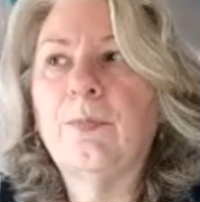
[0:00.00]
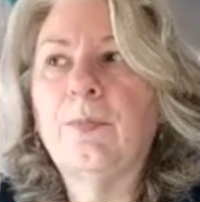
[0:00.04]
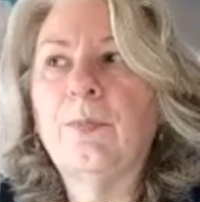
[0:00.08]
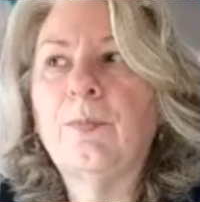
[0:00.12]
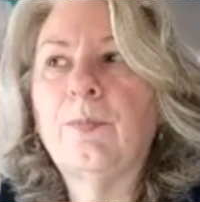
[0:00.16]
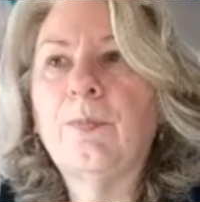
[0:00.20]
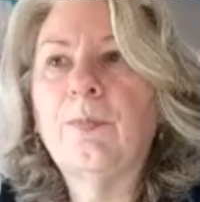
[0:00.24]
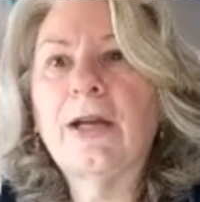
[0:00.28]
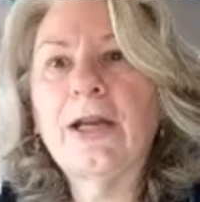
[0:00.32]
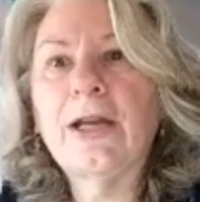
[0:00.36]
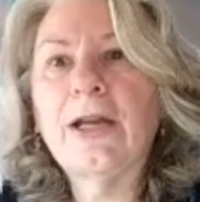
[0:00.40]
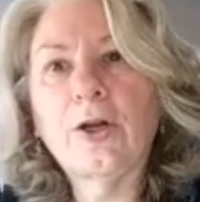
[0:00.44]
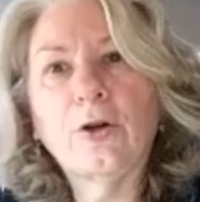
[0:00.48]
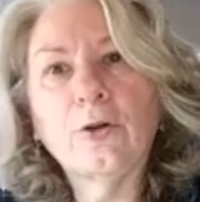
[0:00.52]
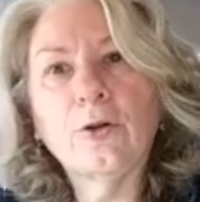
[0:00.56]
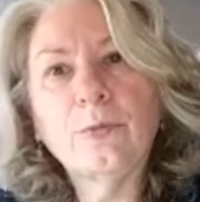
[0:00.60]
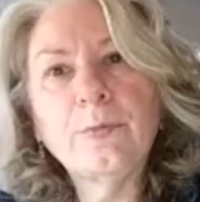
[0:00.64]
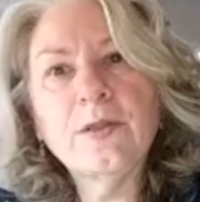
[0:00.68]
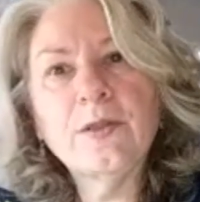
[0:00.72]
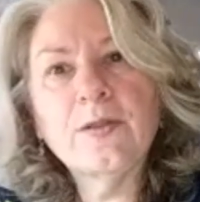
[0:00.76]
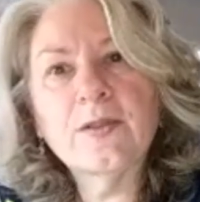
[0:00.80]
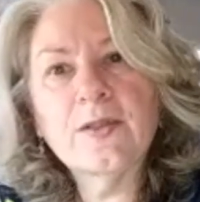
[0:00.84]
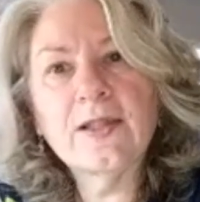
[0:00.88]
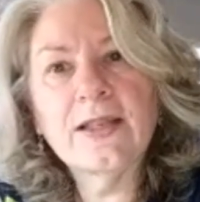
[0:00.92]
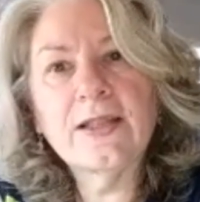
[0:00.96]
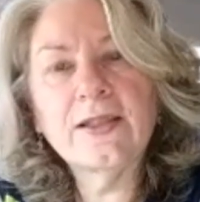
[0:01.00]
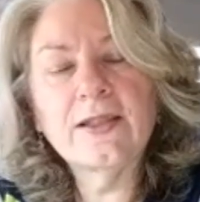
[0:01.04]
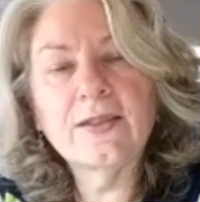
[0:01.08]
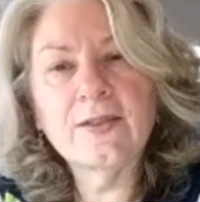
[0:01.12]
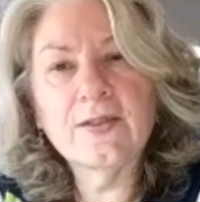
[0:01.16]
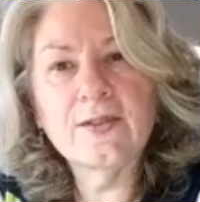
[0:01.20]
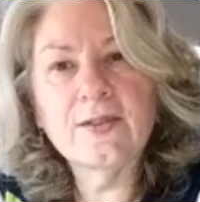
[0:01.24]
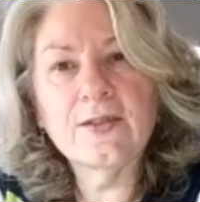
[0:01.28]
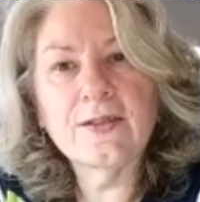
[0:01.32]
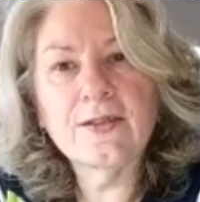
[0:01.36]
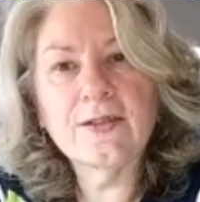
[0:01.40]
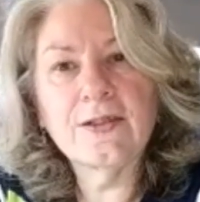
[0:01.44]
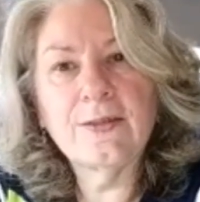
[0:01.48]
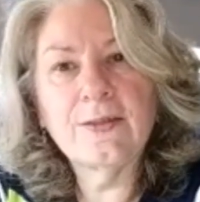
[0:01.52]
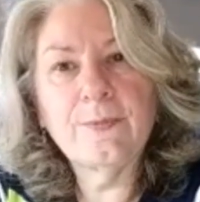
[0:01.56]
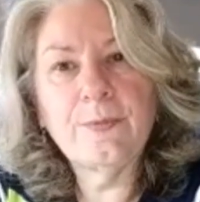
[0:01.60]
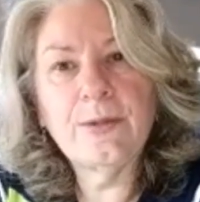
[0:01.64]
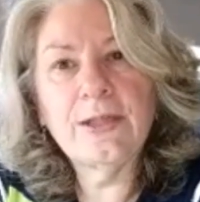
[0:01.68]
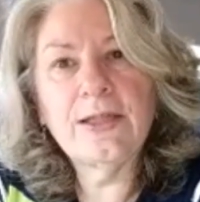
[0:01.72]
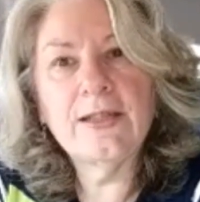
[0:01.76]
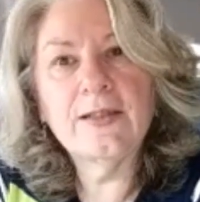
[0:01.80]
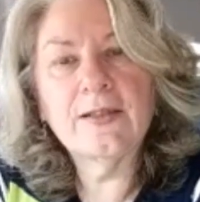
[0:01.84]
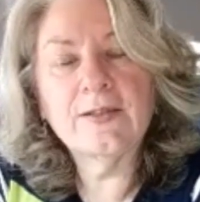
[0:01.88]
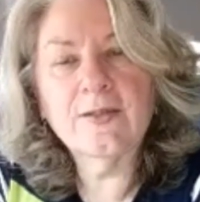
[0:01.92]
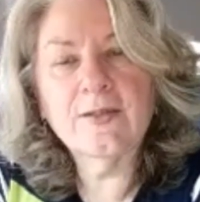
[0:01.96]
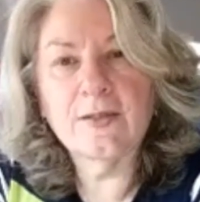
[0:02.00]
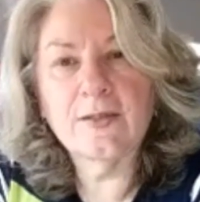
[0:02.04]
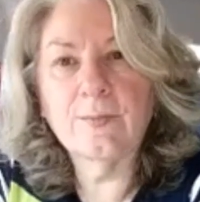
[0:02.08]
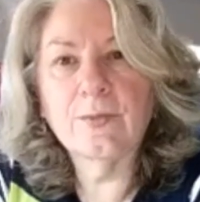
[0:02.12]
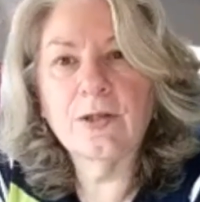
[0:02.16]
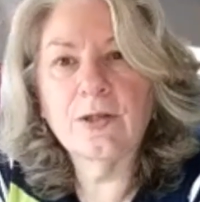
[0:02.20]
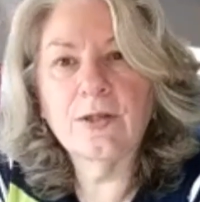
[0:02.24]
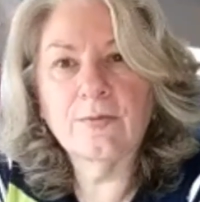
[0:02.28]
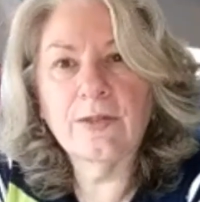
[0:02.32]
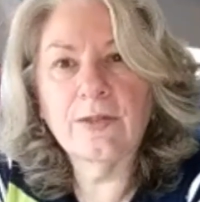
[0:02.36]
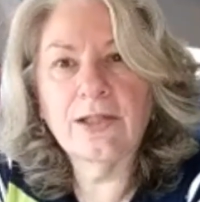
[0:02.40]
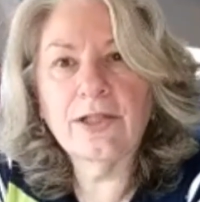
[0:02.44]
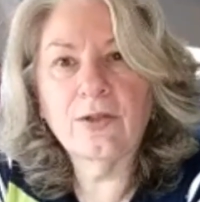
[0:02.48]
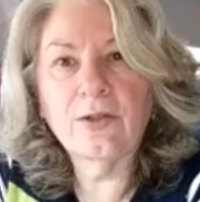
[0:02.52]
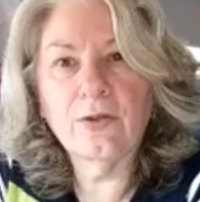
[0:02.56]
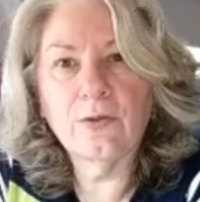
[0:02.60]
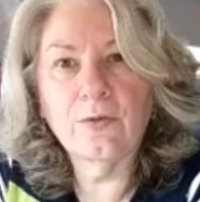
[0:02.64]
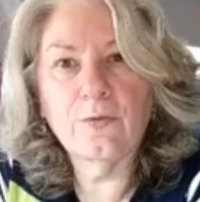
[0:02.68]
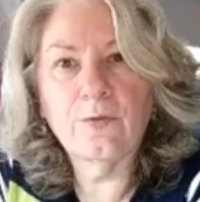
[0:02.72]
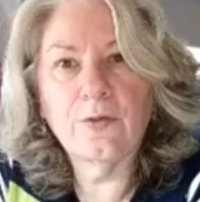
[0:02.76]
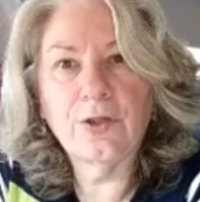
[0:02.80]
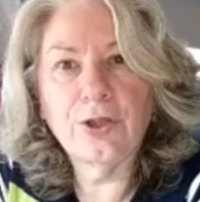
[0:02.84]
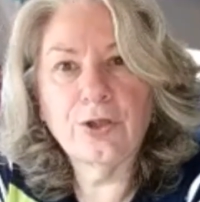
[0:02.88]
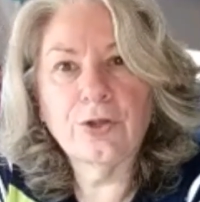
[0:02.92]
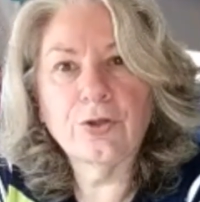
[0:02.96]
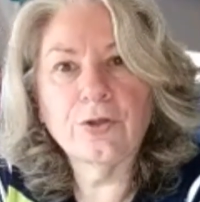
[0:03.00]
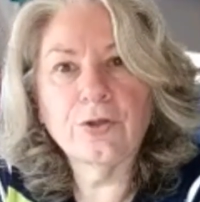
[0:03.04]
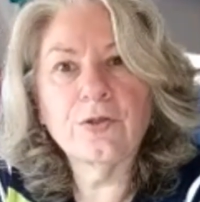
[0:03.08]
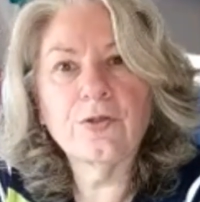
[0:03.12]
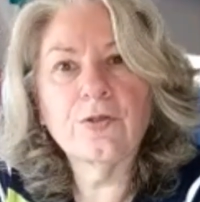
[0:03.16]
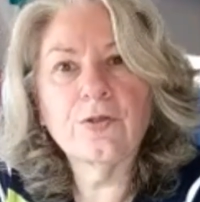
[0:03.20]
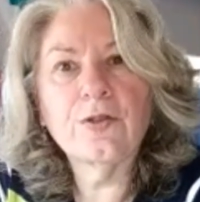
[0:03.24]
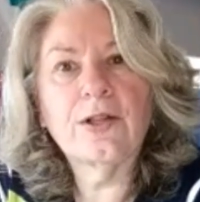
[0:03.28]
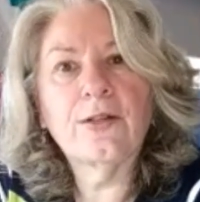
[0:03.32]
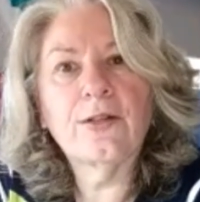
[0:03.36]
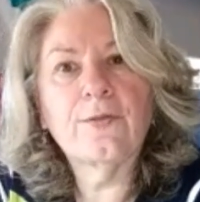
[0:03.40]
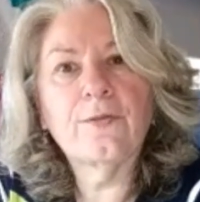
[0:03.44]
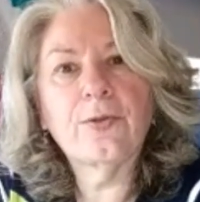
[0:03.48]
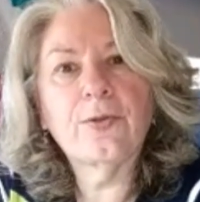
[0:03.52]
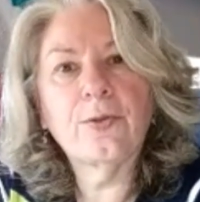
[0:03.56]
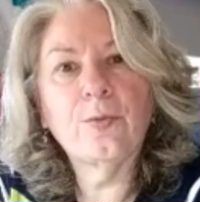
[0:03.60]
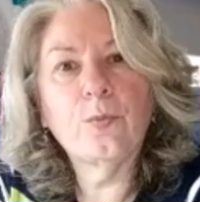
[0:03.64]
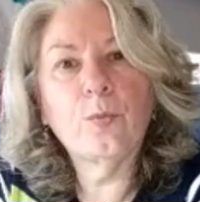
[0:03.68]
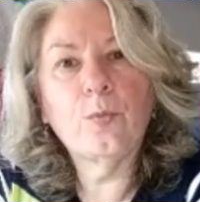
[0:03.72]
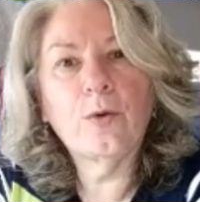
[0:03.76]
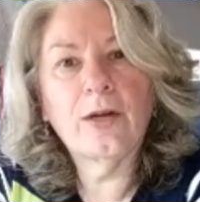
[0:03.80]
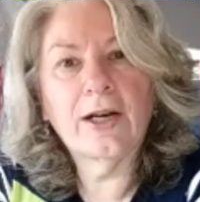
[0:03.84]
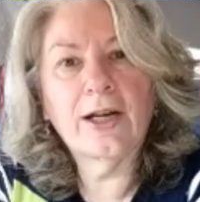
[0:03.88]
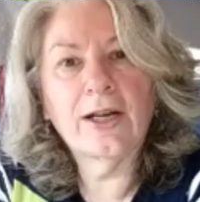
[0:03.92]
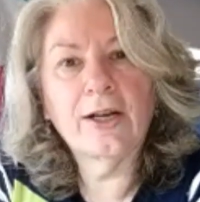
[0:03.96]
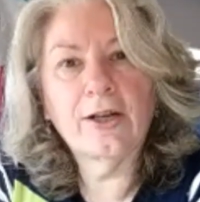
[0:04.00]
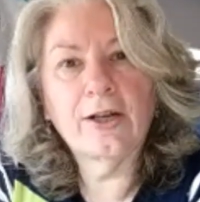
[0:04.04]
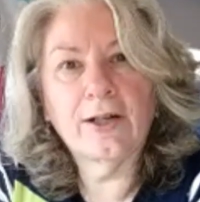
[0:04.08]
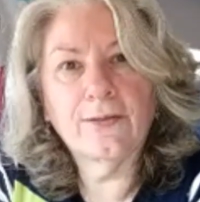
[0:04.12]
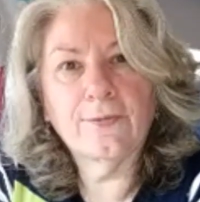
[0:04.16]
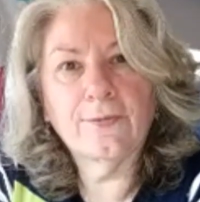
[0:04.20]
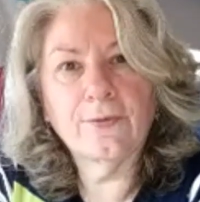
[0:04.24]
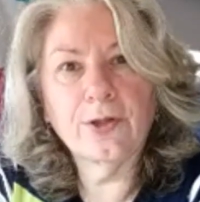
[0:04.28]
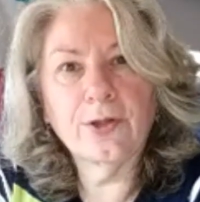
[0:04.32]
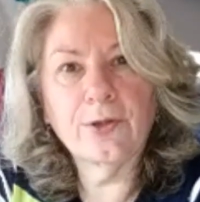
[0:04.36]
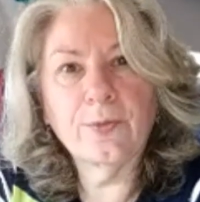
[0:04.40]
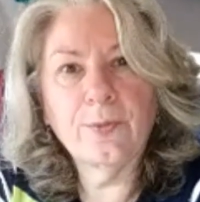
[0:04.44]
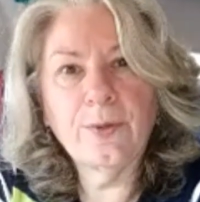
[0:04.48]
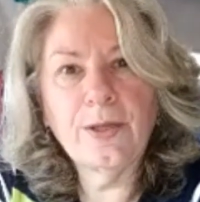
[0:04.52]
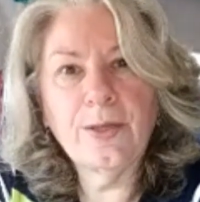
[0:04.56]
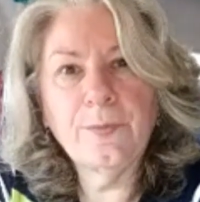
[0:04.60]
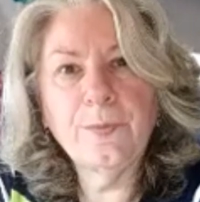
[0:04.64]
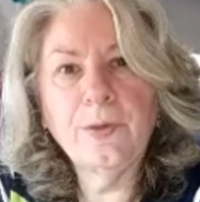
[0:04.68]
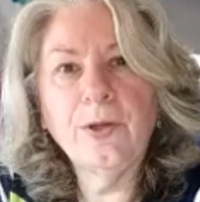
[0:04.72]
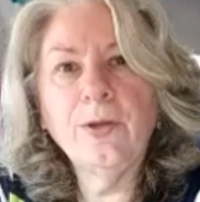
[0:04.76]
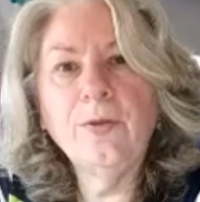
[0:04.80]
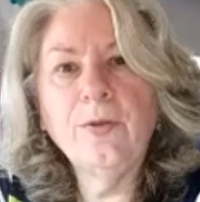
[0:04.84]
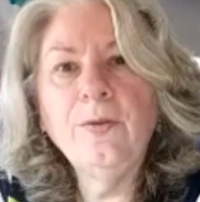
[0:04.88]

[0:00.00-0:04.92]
My hope is that this is going to be a somewhat regular feature of what I offer to people.